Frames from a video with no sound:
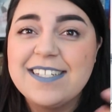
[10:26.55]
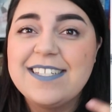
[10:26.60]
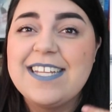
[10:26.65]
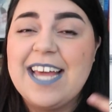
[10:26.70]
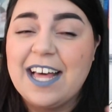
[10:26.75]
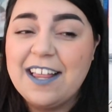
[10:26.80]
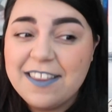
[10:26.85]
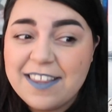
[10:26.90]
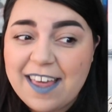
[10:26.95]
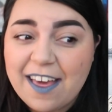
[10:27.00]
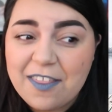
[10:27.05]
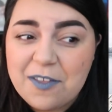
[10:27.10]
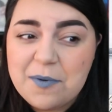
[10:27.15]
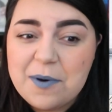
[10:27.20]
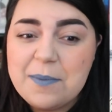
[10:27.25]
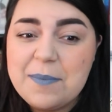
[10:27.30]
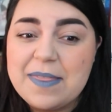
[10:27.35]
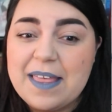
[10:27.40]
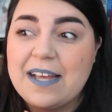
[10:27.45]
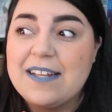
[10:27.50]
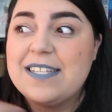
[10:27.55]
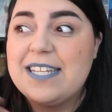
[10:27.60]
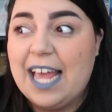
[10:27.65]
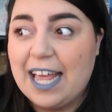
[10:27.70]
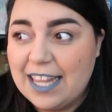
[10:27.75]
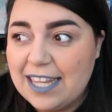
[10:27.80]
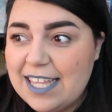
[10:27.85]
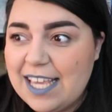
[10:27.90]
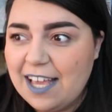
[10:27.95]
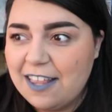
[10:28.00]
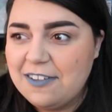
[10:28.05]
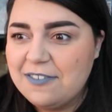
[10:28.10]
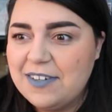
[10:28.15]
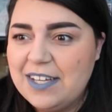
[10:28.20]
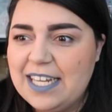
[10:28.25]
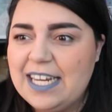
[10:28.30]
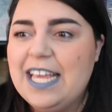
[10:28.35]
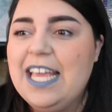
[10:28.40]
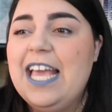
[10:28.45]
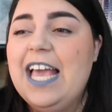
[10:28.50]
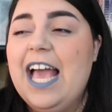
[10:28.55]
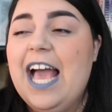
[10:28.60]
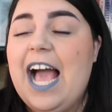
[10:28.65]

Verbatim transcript: tell the other one without tell the other one